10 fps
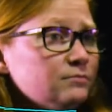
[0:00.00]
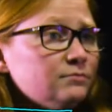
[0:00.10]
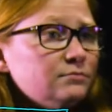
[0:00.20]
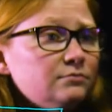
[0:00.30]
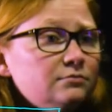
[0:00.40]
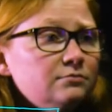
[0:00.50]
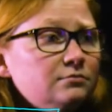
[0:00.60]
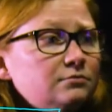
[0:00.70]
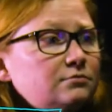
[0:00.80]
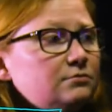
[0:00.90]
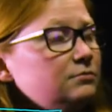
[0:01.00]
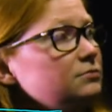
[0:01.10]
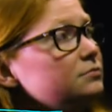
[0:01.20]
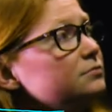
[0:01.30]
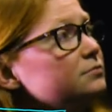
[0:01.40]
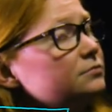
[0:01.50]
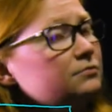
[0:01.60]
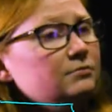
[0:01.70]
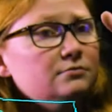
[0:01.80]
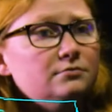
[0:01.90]

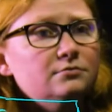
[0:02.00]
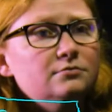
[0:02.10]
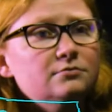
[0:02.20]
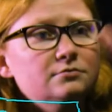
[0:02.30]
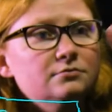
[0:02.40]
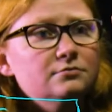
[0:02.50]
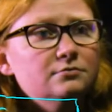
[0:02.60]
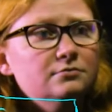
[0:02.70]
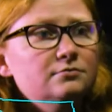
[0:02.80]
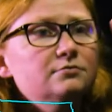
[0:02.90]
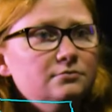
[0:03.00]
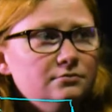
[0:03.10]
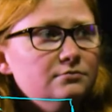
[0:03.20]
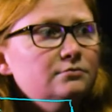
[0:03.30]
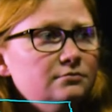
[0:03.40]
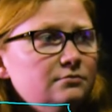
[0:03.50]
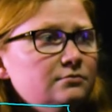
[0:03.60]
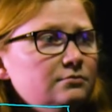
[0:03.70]
This person isn't speaking.